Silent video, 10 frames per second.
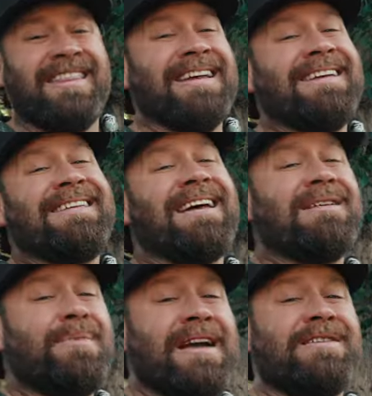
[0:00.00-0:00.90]
This has
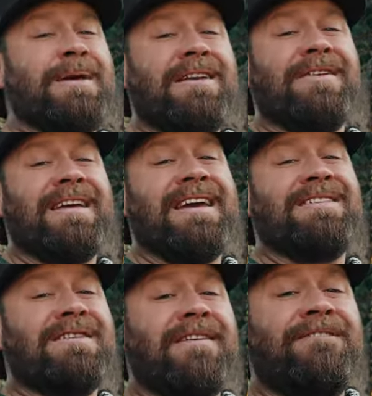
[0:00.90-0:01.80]
a base
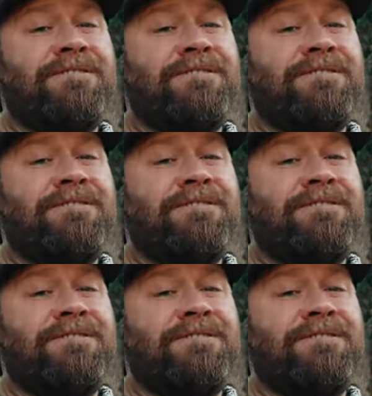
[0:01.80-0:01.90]
magnification of